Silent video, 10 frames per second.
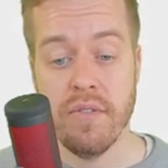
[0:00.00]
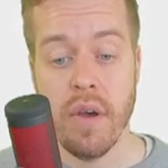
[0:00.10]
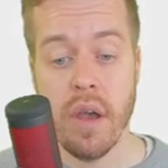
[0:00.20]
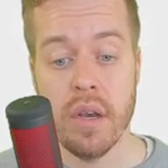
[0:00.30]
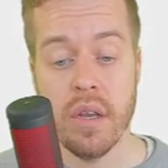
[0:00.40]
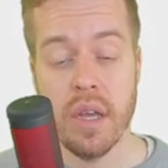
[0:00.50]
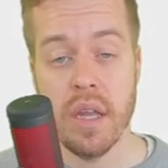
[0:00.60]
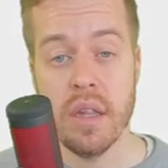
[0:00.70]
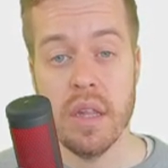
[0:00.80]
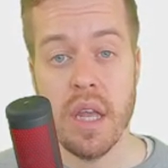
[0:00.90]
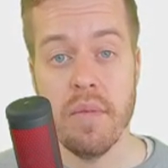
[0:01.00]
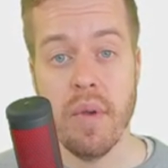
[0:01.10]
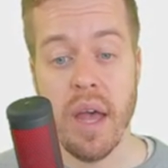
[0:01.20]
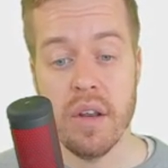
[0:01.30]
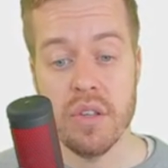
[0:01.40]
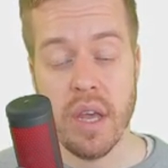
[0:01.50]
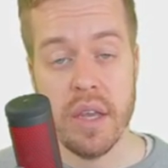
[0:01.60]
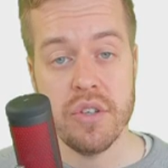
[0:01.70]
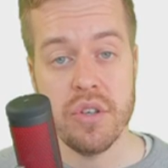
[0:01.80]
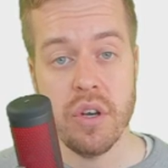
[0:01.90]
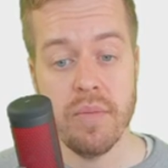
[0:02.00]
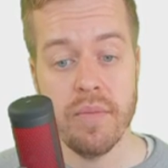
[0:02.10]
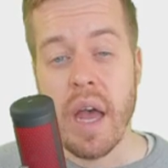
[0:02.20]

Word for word: defined in the annotation.